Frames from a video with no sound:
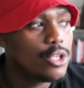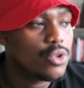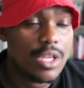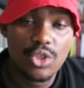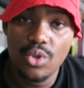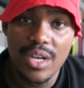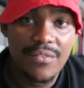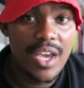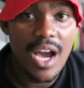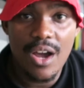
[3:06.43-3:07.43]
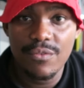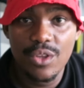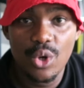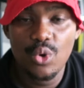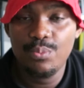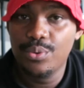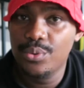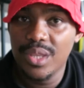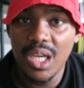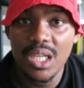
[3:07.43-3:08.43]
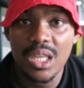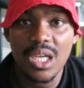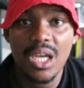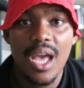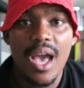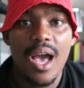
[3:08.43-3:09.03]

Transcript: so that you're never out of the loop with anything